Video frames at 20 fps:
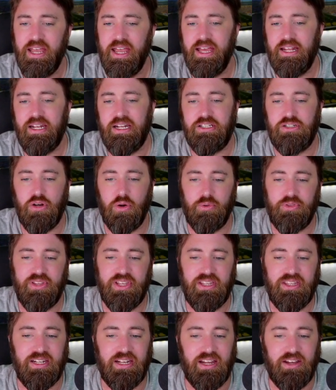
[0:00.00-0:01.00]
and I don't
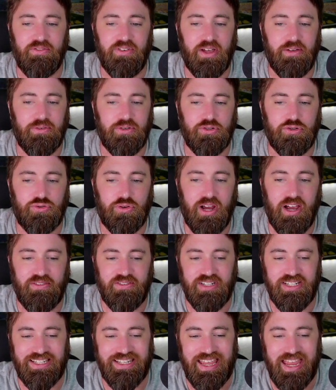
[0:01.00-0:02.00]
think that I have ever
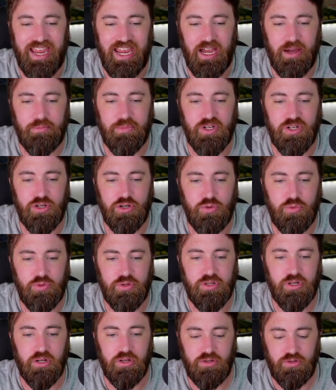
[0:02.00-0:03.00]
drafted Cam
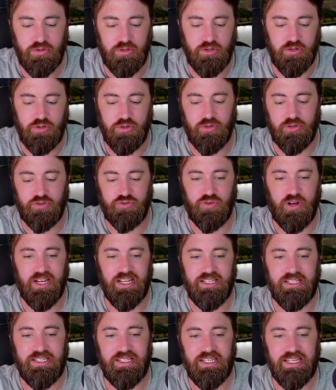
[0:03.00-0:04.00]
Newton to the New York
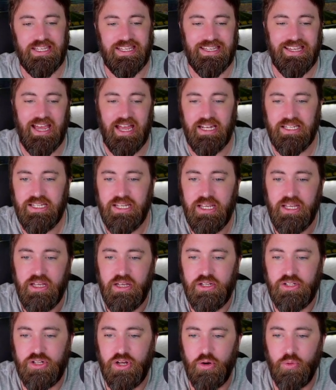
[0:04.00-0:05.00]
Giants yet,
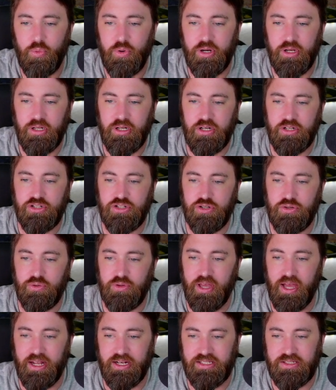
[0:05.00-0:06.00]
so we're going to do that.